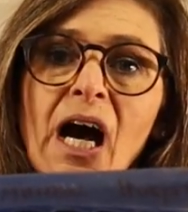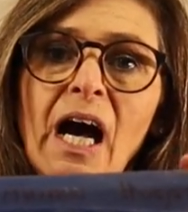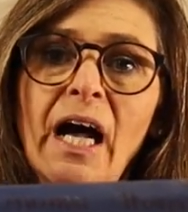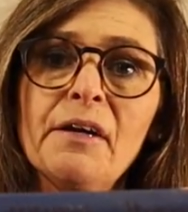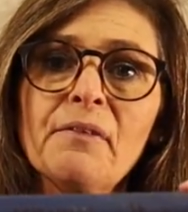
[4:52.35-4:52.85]

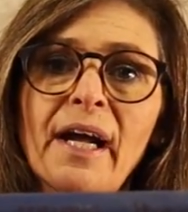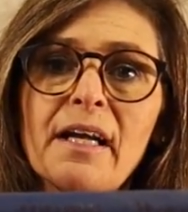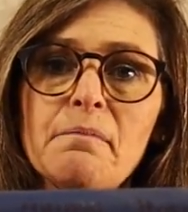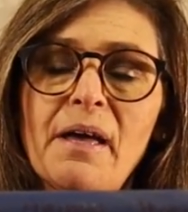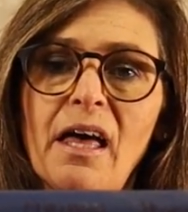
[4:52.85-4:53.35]
I
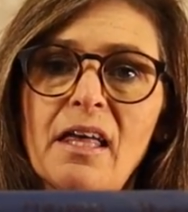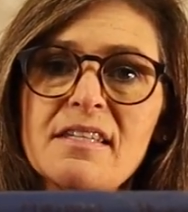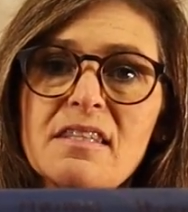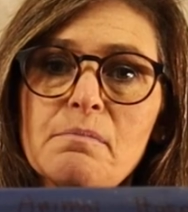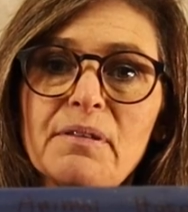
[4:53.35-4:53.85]

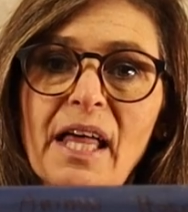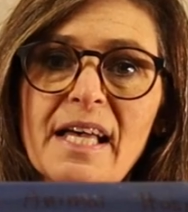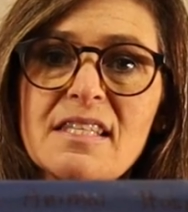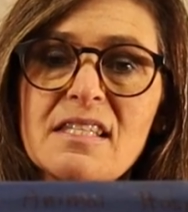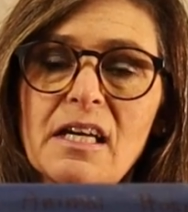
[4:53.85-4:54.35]
recommend the
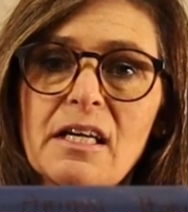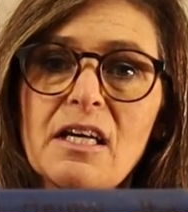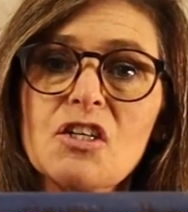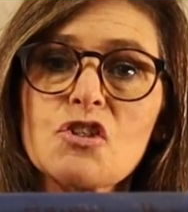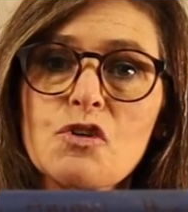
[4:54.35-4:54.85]

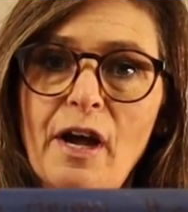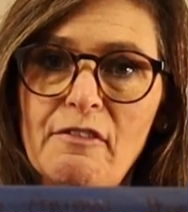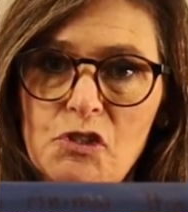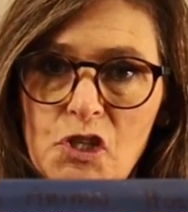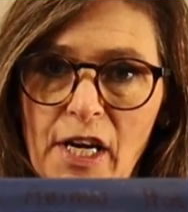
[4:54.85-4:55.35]
plastic
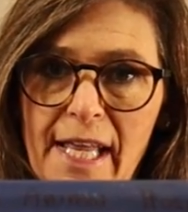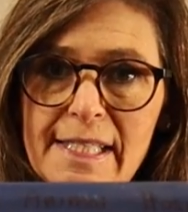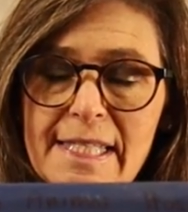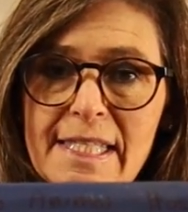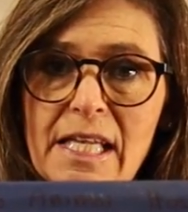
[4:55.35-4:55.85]
travel
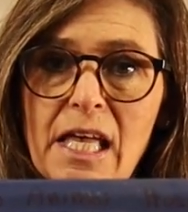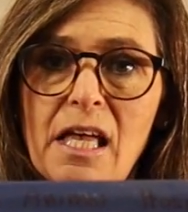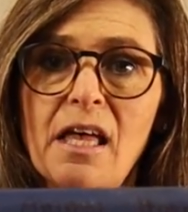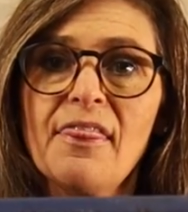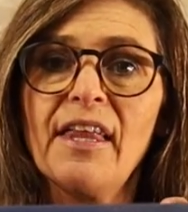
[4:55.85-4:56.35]
crates
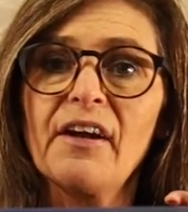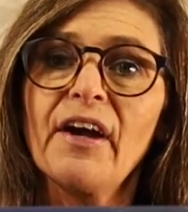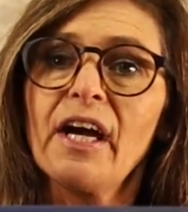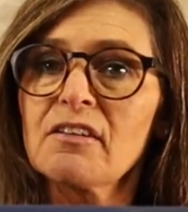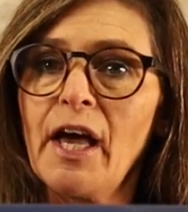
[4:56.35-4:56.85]
that
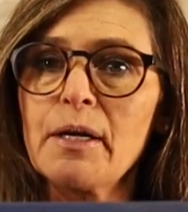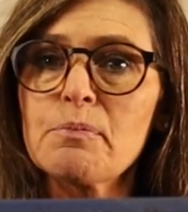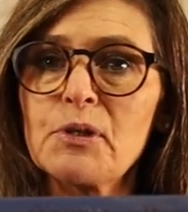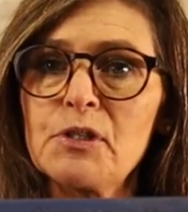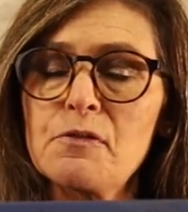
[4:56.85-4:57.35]
are airline
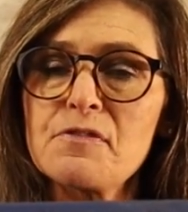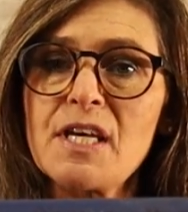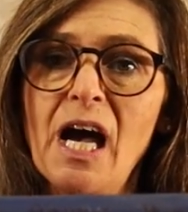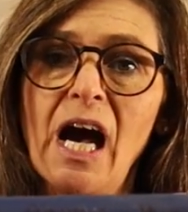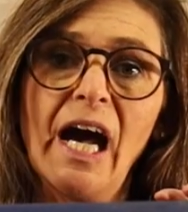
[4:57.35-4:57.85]
approved.